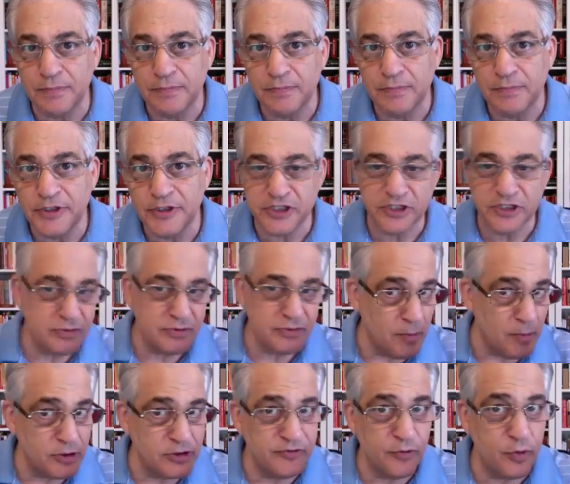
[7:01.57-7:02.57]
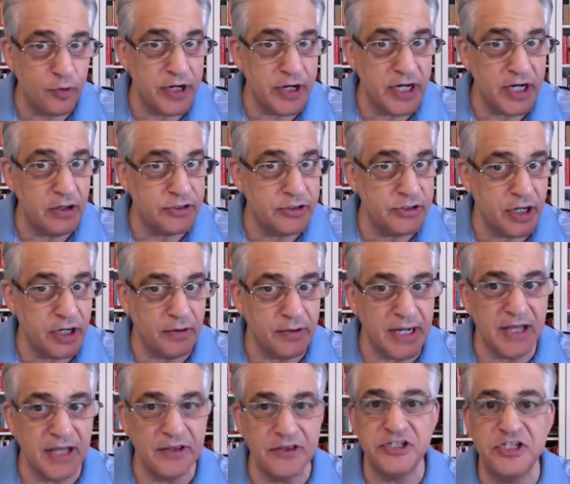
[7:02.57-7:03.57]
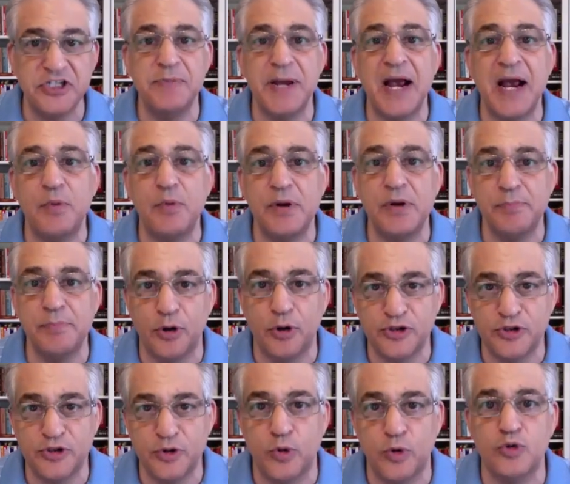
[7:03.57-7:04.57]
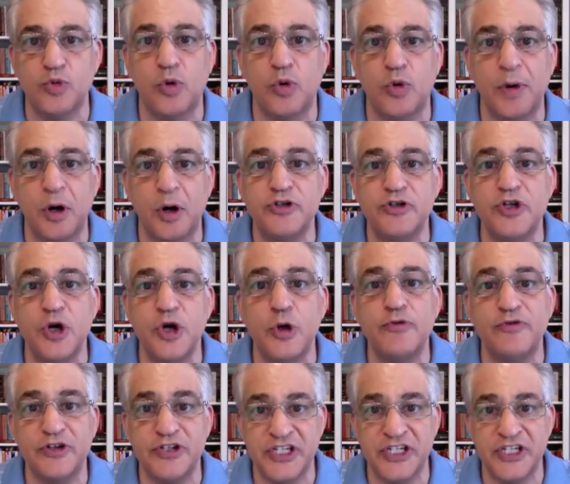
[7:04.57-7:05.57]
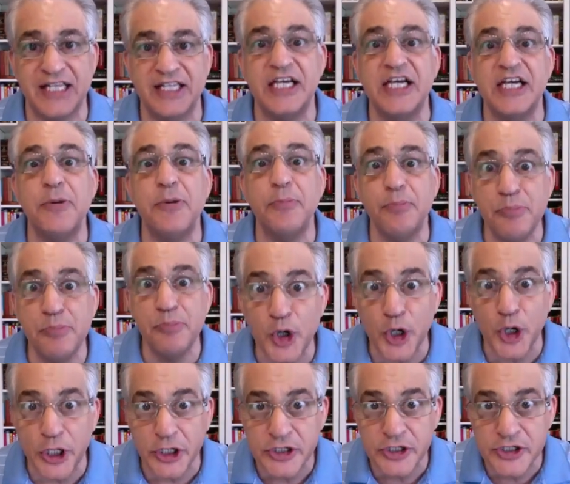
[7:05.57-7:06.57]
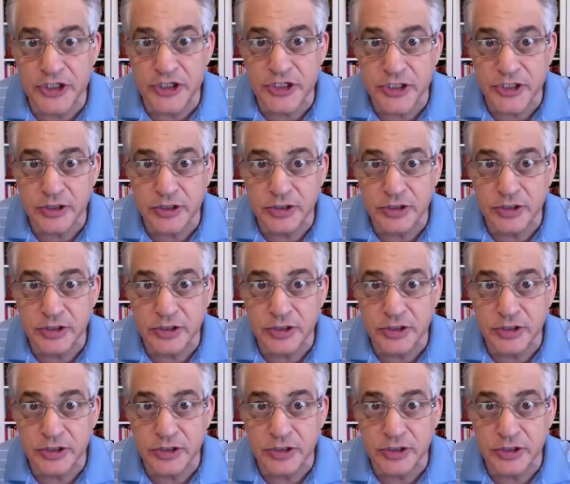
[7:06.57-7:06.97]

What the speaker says: This is almost 40 years ago now. This is back when bookstores were most known for selling books